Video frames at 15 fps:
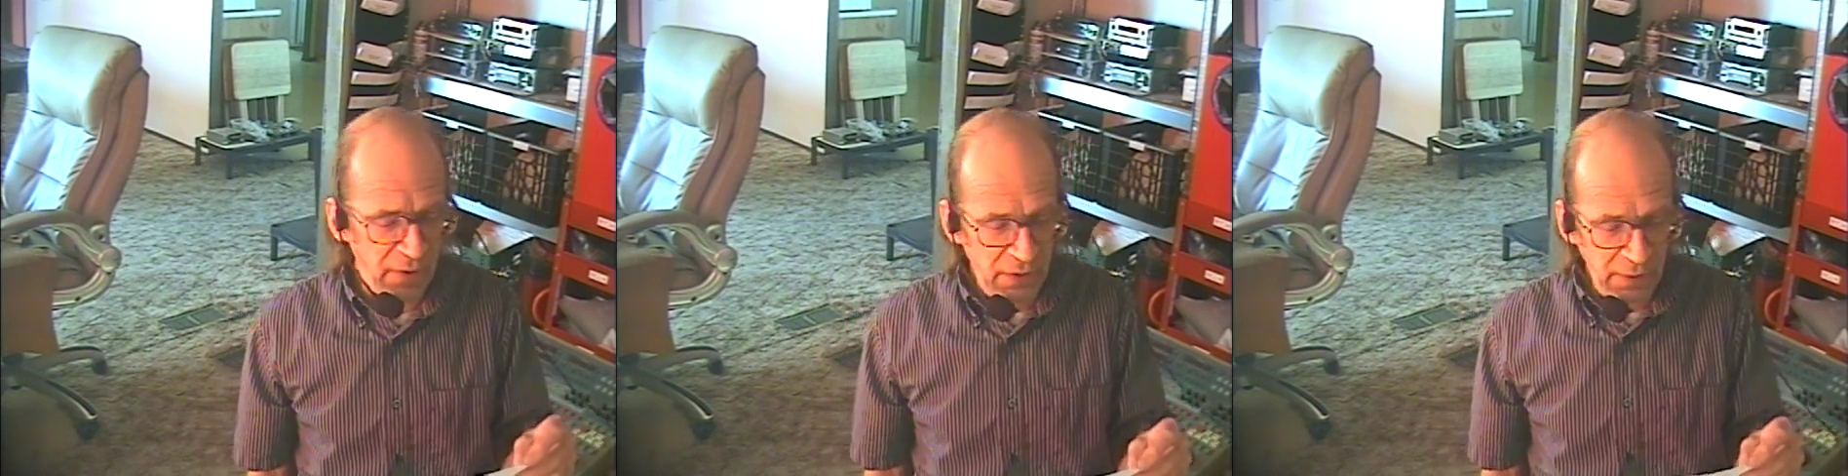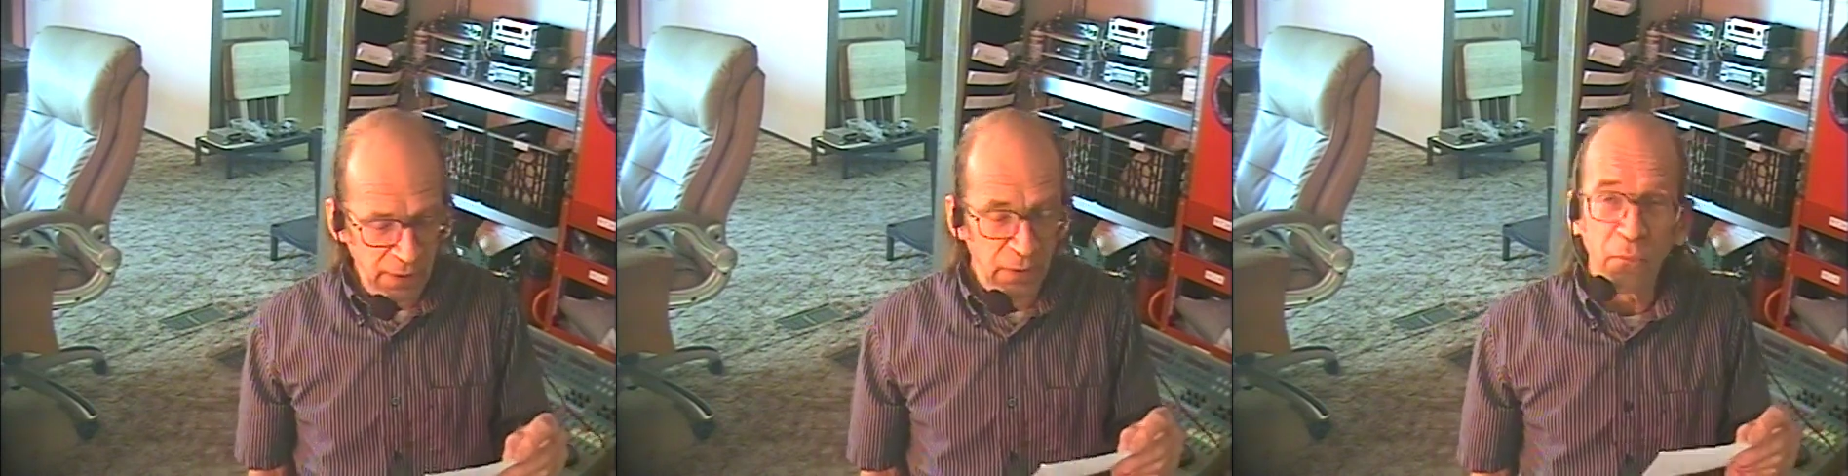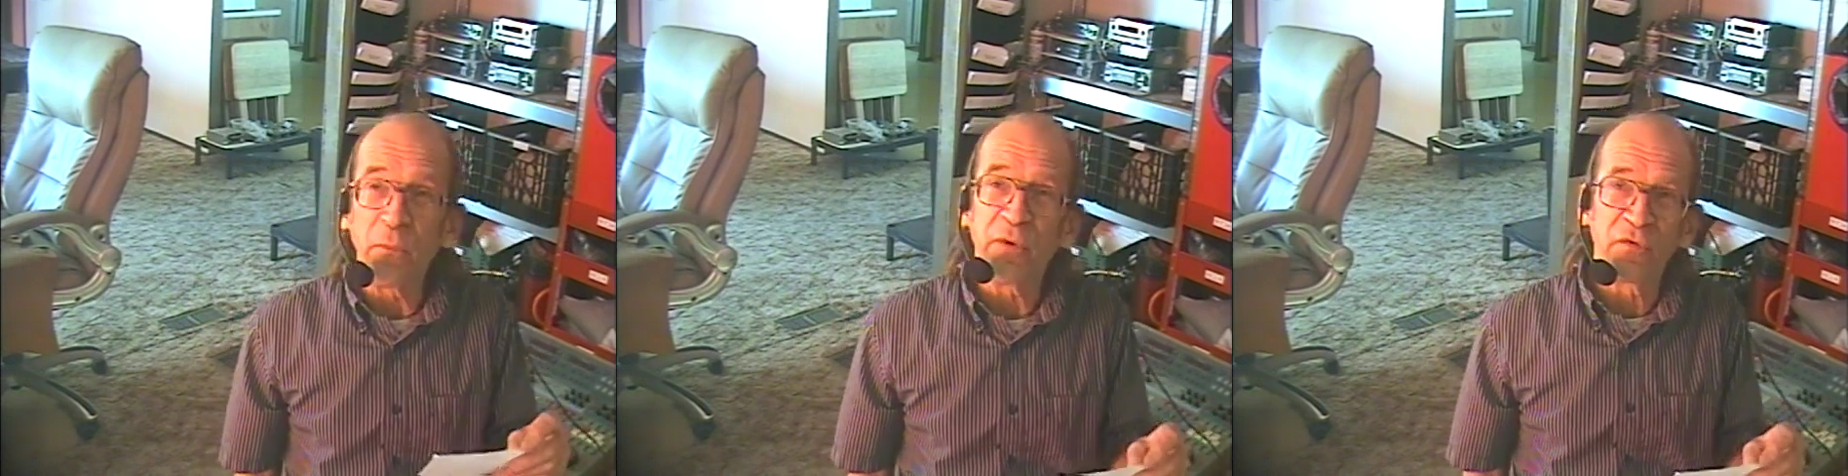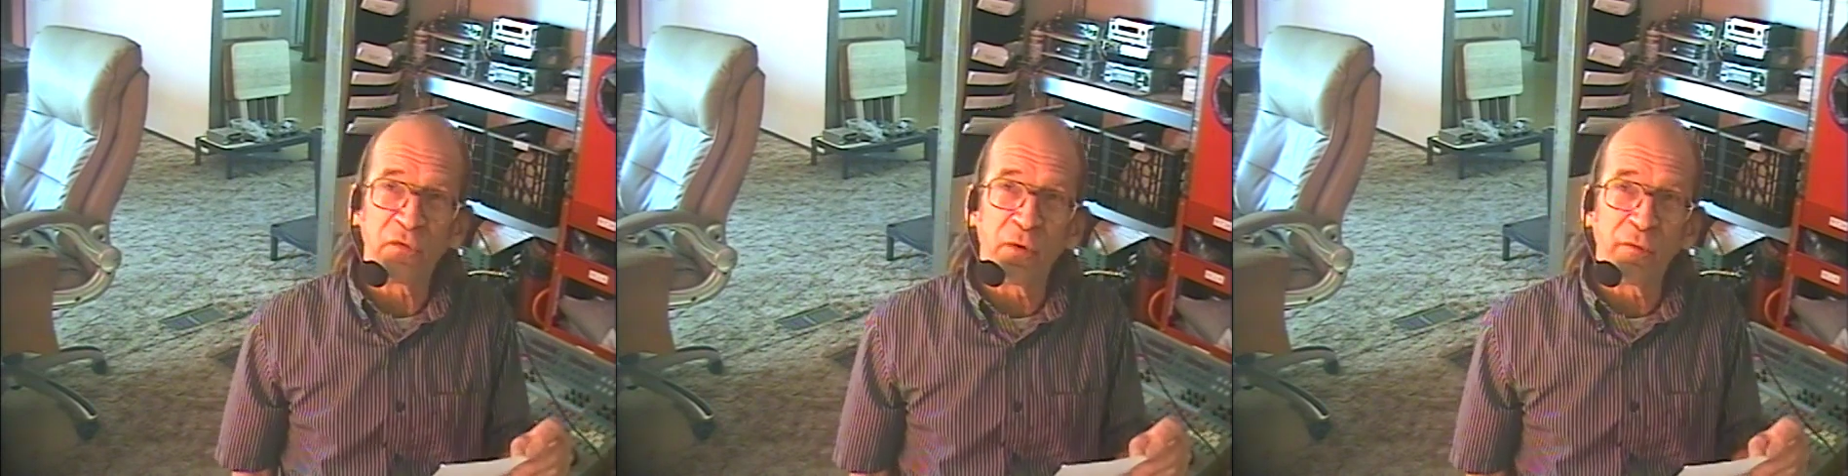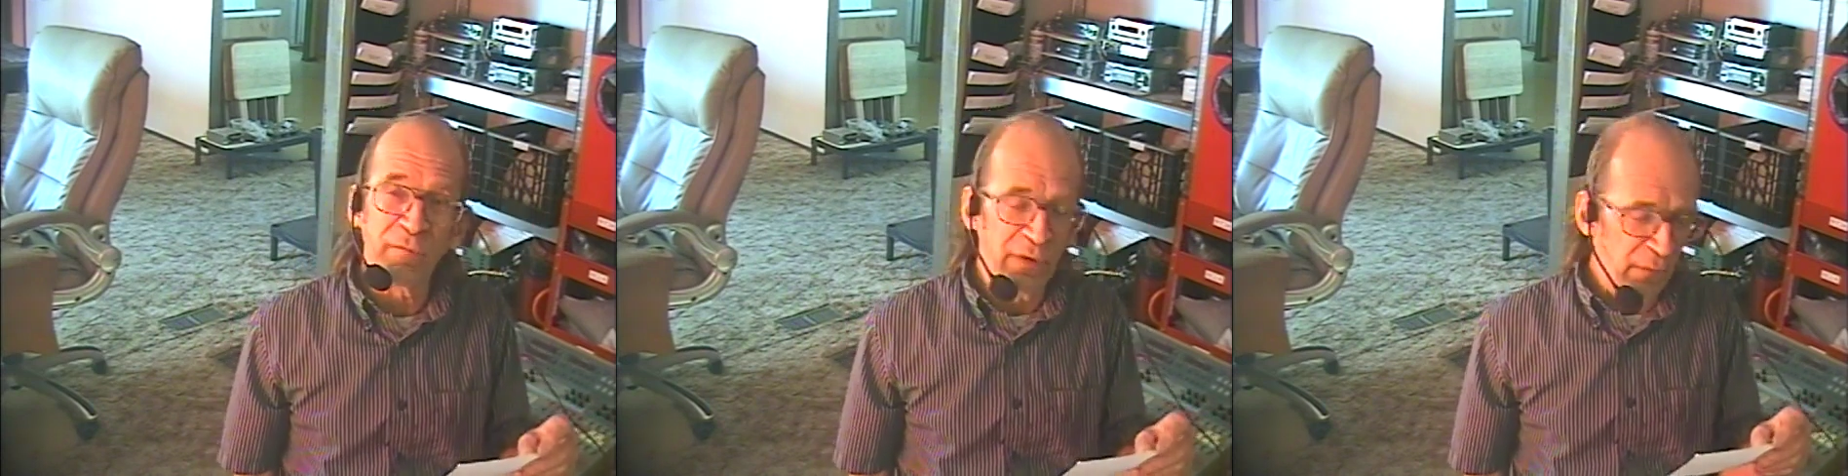in
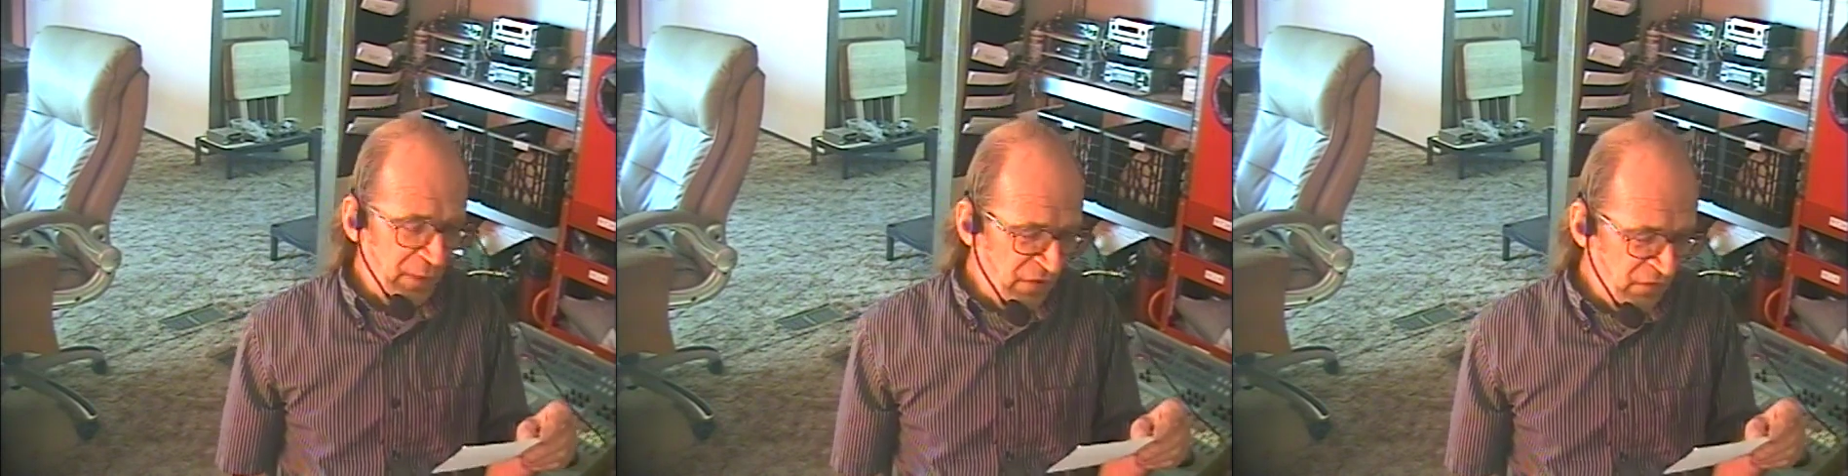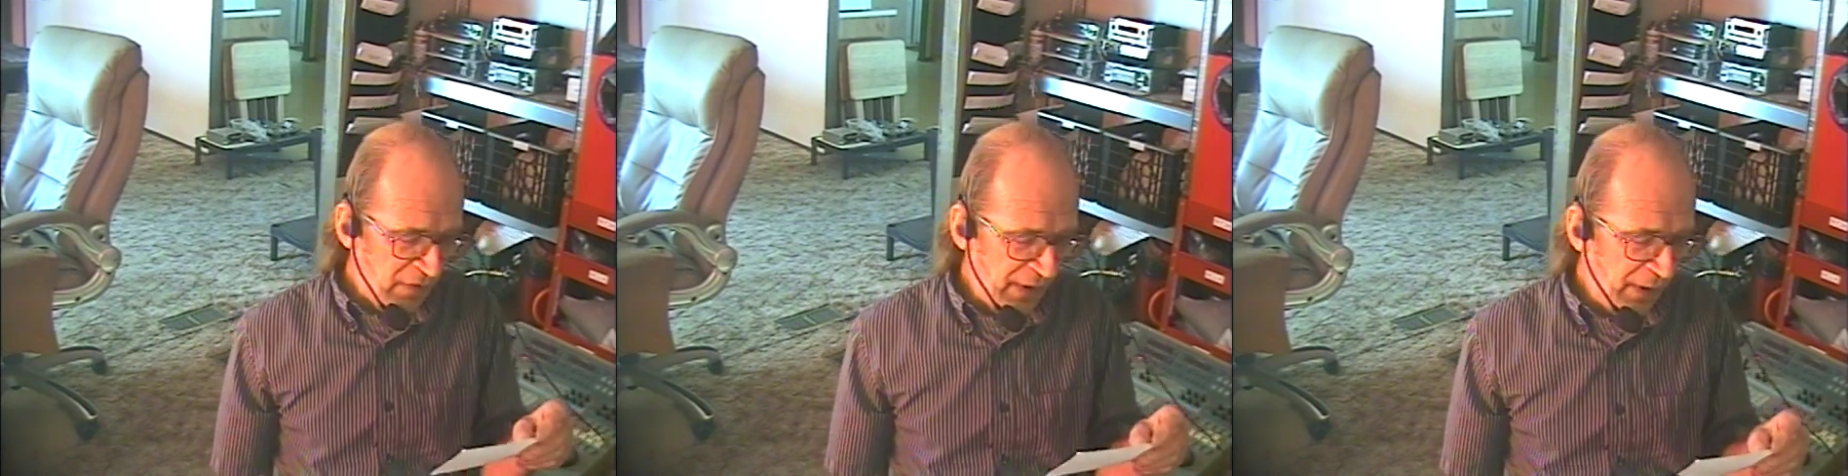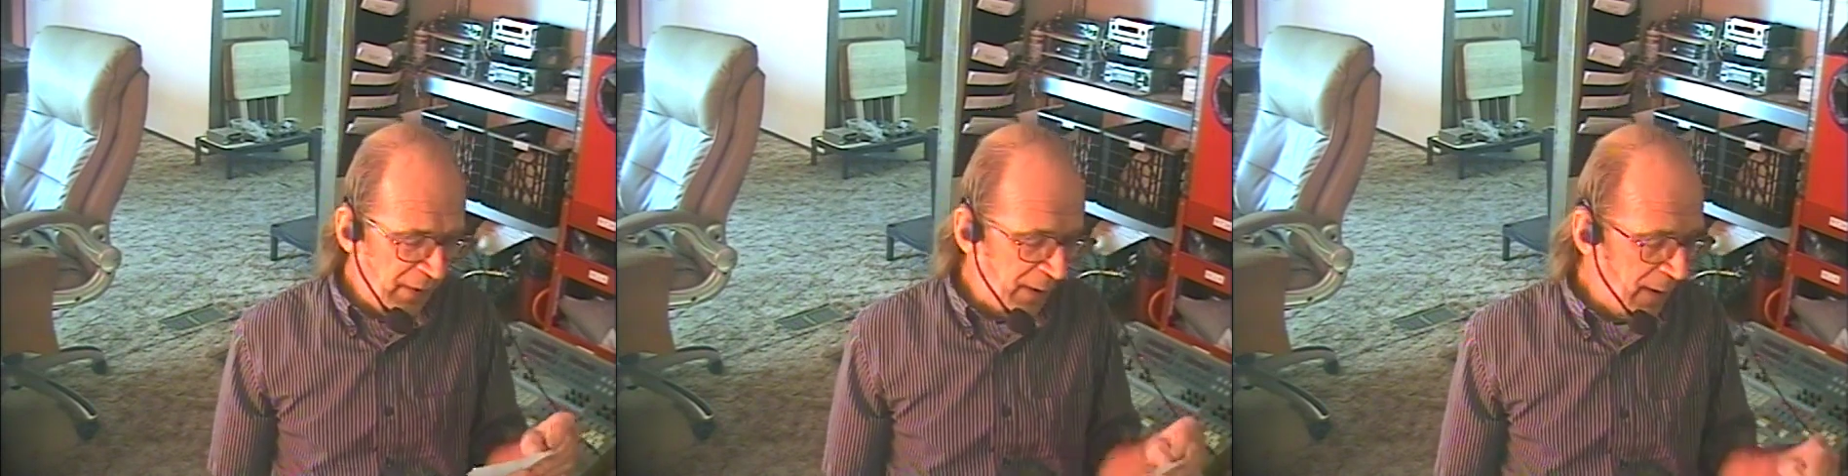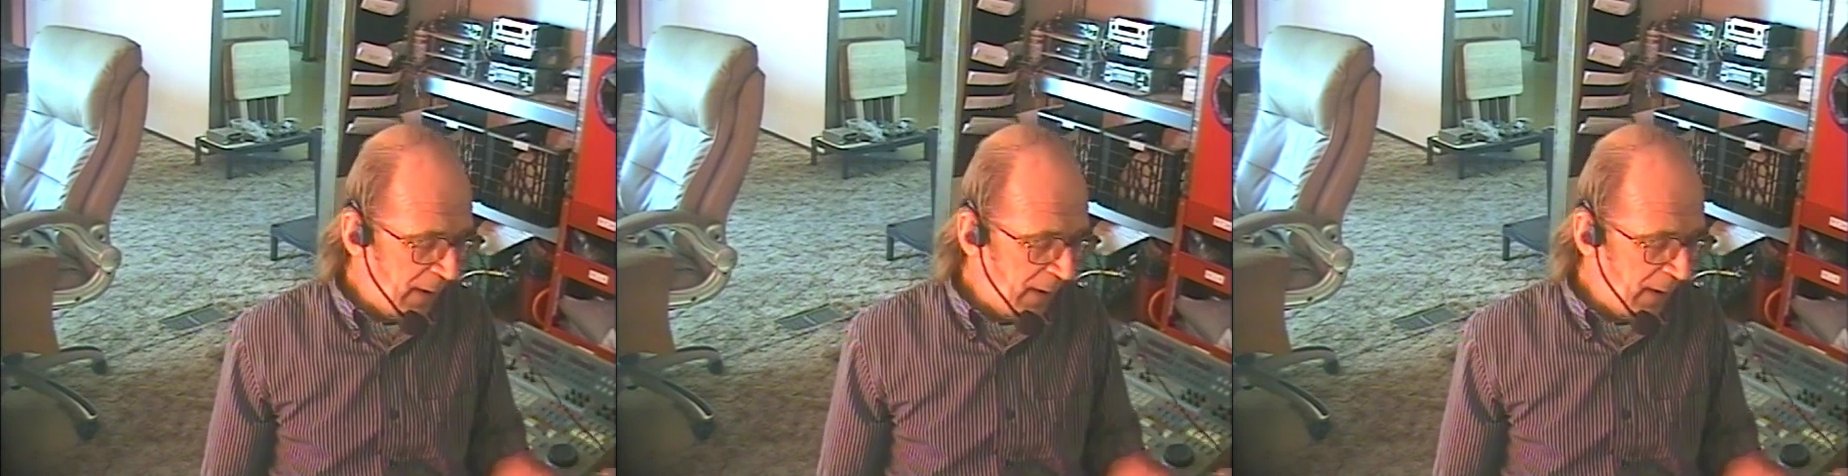Reserve, Louisiana.